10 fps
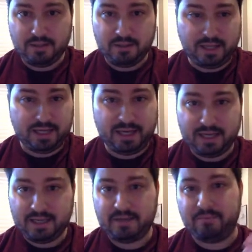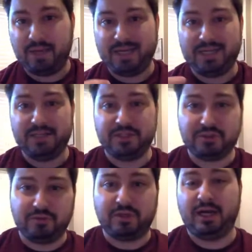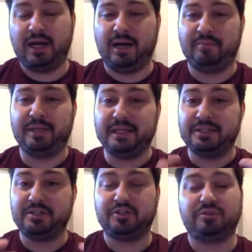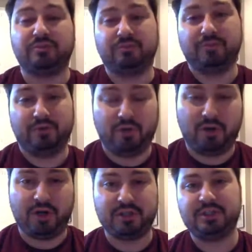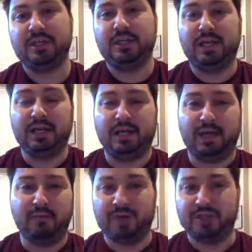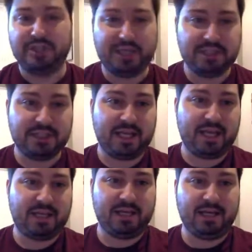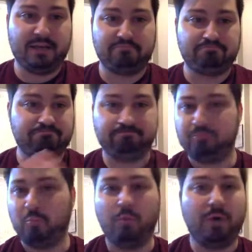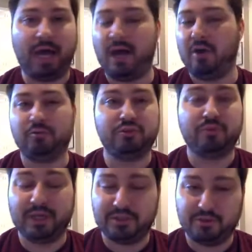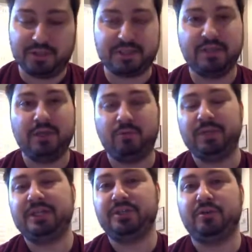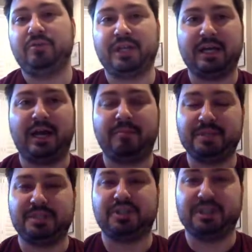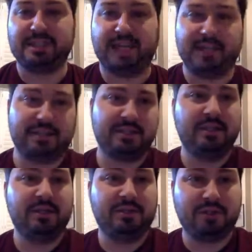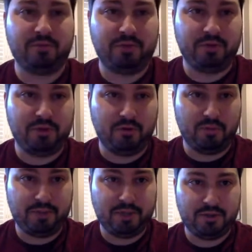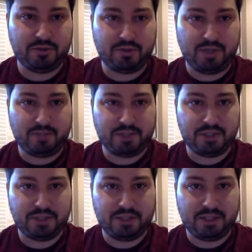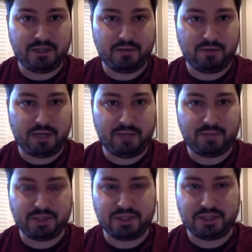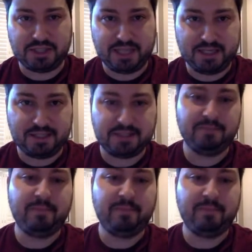that, hey, my initial comp is too large. Uh, I want to change that. Um, how do I do this? We need to go to the composition settings. So you can go up here to composition and go to composition settings,